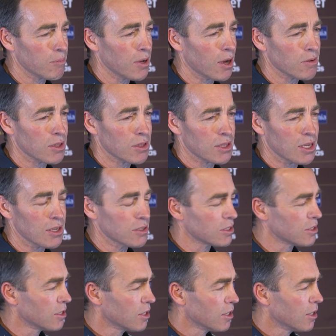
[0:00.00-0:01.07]
knowing that
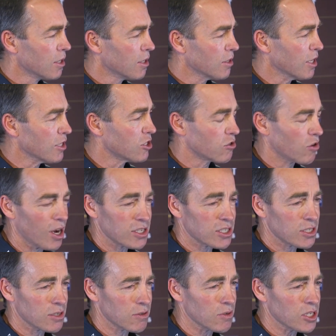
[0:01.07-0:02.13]
there's
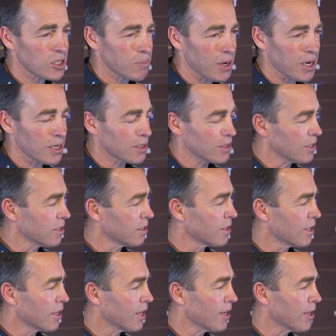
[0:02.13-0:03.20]
trust and respect that
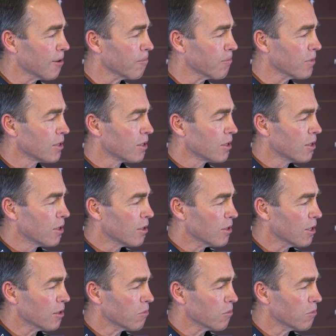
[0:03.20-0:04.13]
that